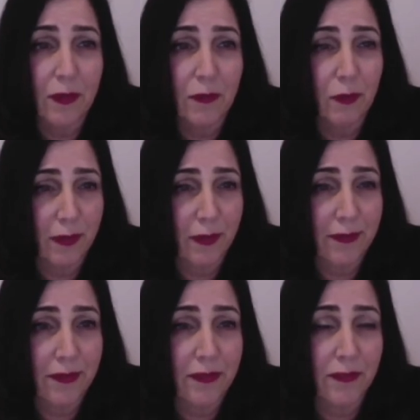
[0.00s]
for
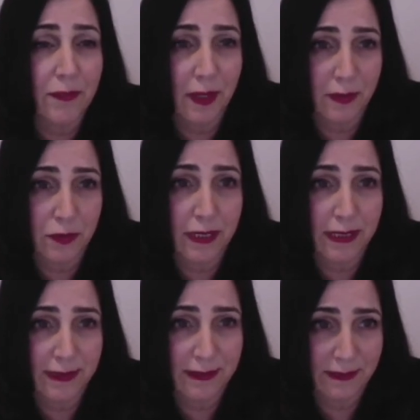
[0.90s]
thousands of
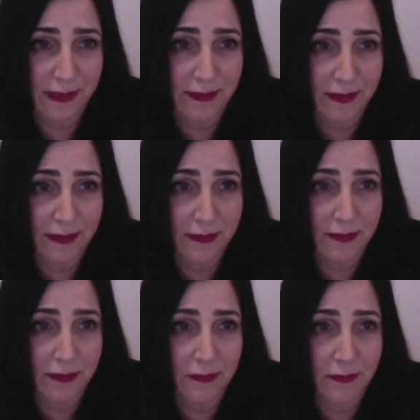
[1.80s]
untreated diseases.